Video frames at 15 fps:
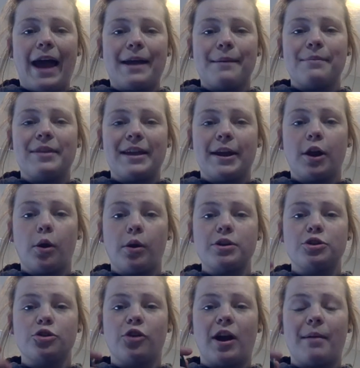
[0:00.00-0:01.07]
I'm then going
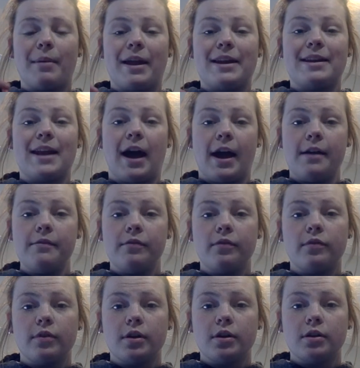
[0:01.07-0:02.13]
to grab a knife
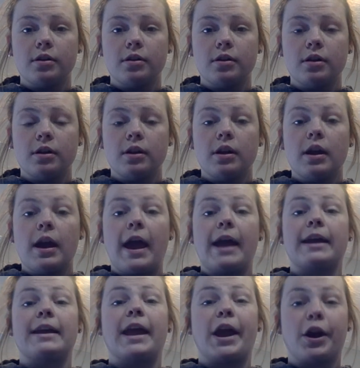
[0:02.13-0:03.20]

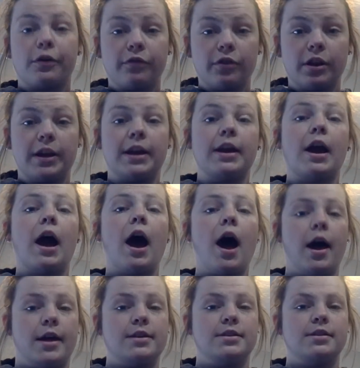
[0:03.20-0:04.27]
and carefully
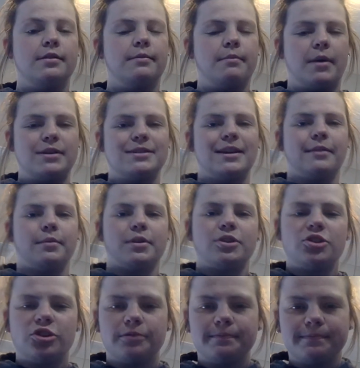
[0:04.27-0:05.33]
cut my
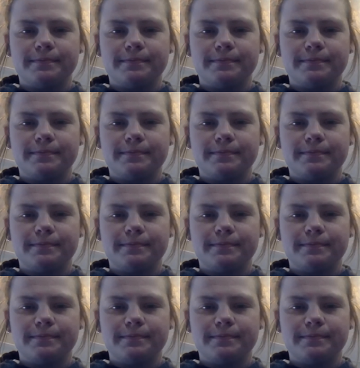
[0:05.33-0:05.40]
sandwich.